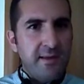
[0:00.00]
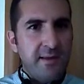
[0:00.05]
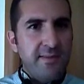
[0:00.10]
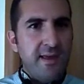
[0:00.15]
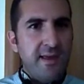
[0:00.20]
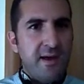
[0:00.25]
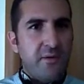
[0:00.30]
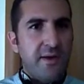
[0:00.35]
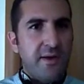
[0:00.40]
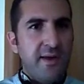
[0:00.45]

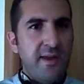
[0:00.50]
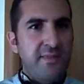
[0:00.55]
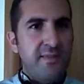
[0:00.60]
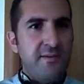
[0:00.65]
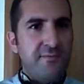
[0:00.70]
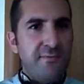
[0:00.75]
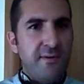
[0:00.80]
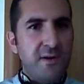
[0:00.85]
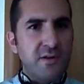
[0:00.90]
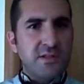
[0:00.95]
Now, in
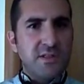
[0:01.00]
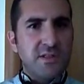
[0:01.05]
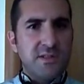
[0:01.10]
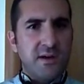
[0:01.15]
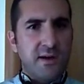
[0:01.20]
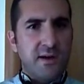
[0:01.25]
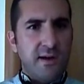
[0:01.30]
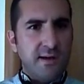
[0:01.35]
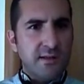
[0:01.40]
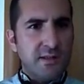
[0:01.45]
the first
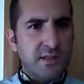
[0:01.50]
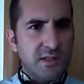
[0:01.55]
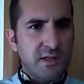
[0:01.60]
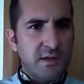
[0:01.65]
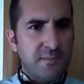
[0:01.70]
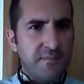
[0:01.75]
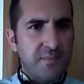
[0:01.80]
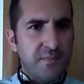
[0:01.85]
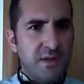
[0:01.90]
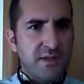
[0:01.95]

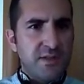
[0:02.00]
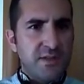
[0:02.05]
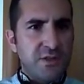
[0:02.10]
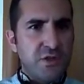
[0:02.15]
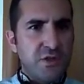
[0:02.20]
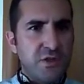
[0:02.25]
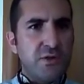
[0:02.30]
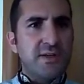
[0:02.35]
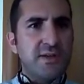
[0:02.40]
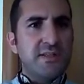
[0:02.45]
task,
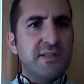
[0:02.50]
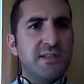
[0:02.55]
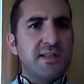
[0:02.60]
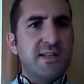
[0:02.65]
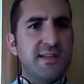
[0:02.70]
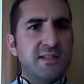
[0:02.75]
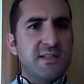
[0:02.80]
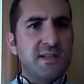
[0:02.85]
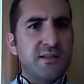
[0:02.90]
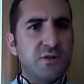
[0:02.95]
students
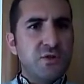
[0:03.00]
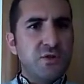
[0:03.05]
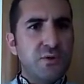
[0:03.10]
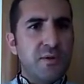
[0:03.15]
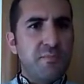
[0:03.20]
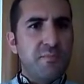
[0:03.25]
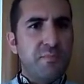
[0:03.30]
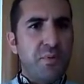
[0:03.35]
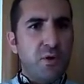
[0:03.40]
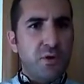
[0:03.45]
listen to
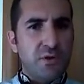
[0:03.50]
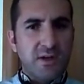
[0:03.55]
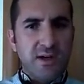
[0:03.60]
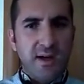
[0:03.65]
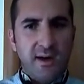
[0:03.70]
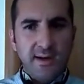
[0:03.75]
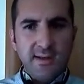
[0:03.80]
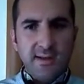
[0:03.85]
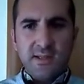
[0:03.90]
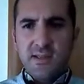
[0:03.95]
the
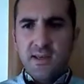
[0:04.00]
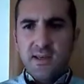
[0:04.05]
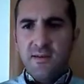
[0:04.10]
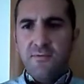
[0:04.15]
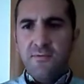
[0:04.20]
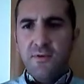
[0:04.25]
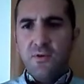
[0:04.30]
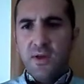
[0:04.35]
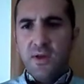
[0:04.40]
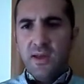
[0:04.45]
podcast.
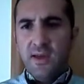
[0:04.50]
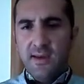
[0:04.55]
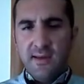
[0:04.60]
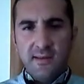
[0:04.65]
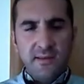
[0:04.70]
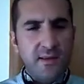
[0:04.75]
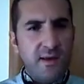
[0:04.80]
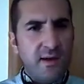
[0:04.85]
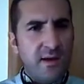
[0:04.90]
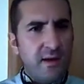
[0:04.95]
If you
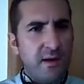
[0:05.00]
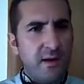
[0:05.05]
can